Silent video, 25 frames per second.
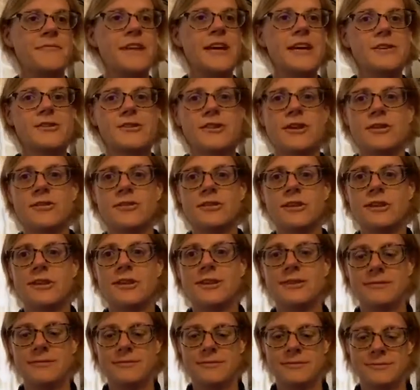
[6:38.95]
Thick
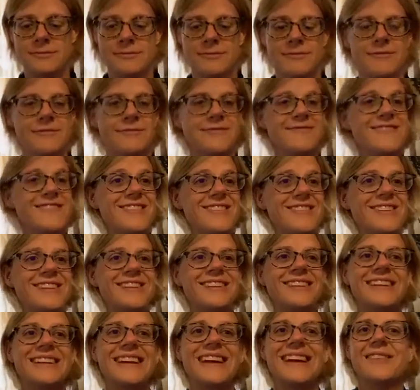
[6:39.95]
chocolate.
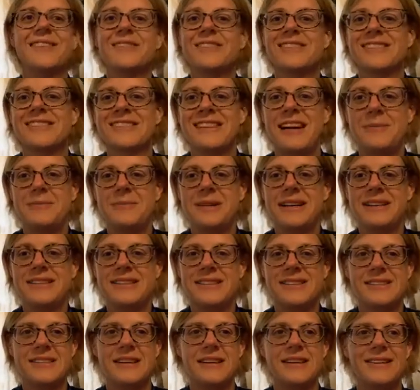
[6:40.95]
Again, I want to snap
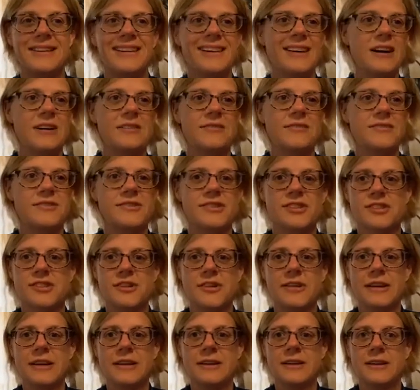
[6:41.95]
it just to, oh,
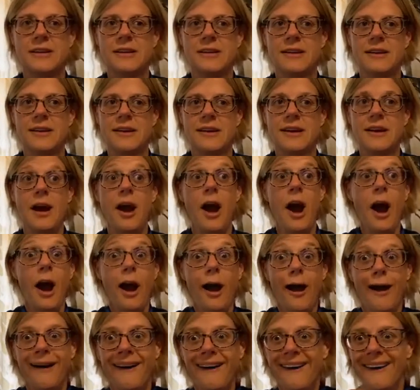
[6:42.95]
screw it.
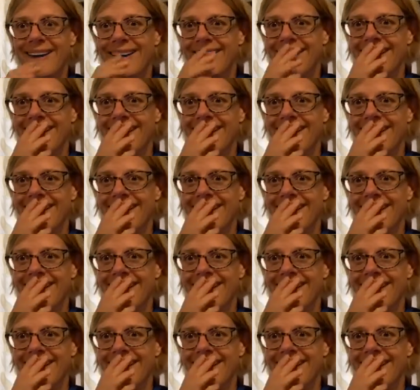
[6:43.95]
Oh!